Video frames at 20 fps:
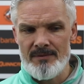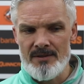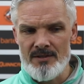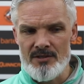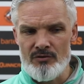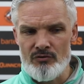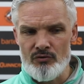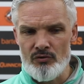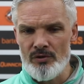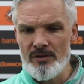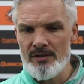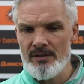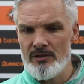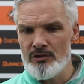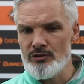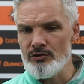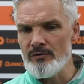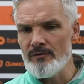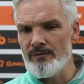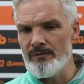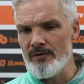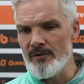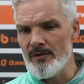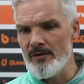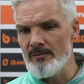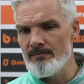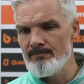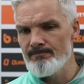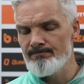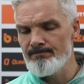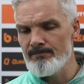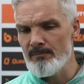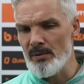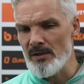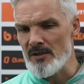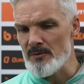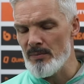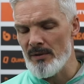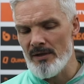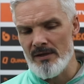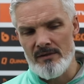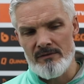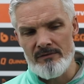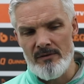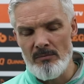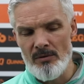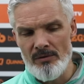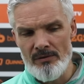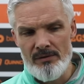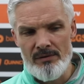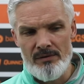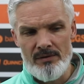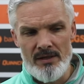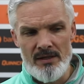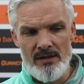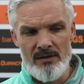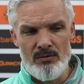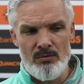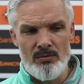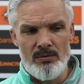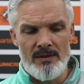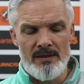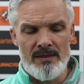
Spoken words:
this groin issue for the best part of a month now,